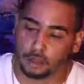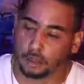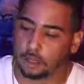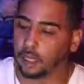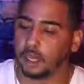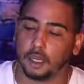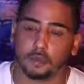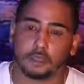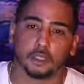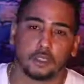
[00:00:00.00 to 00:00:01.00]
hey,
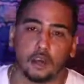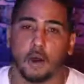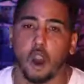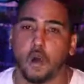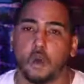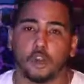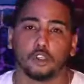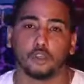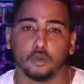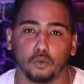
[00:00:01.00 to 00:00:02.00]
what's up? How are
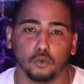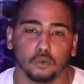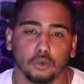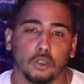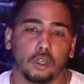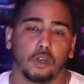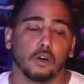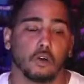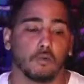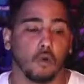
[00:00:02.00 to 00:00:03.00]
you? Hope
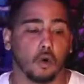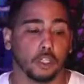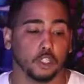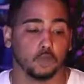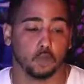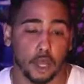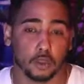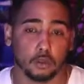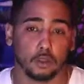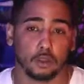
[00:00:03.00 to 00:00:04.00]
all is well
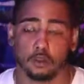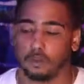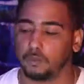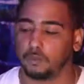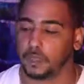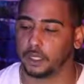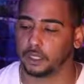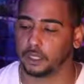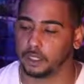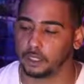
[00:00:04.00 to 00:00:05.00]
with you. You
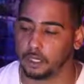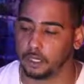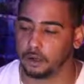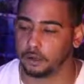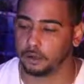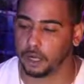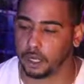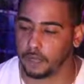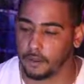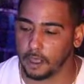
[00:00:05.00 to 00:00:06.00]
understand, right?
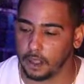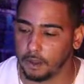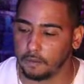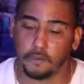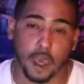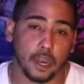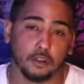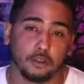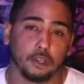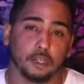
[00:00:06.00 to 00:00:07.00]

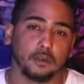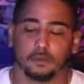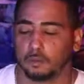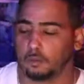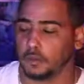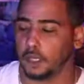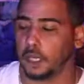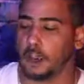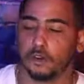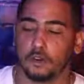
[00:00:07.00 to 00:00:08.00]
Valerie, hey,
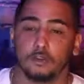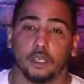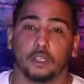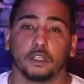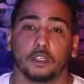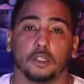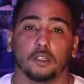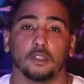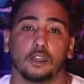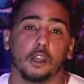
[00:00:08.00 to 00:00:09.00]
how you been, girl?
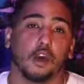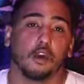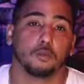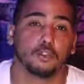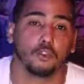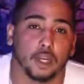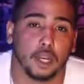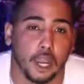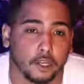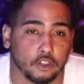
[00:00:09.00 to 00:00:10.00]
Hope
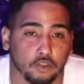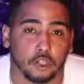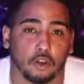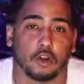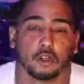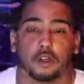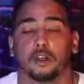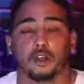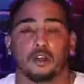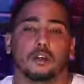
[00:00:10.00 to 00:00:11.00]
Trinidad treating you all
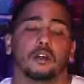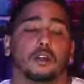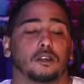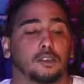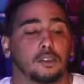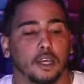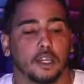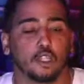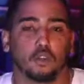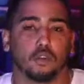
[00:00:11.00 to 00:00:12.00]
good. You understand?
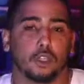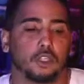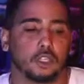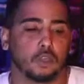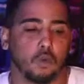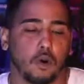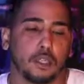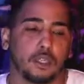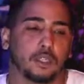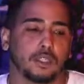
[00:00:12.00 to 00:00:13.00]
So this is what
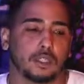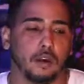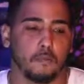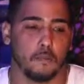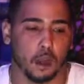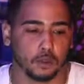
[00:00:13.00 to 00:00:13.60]
this is about.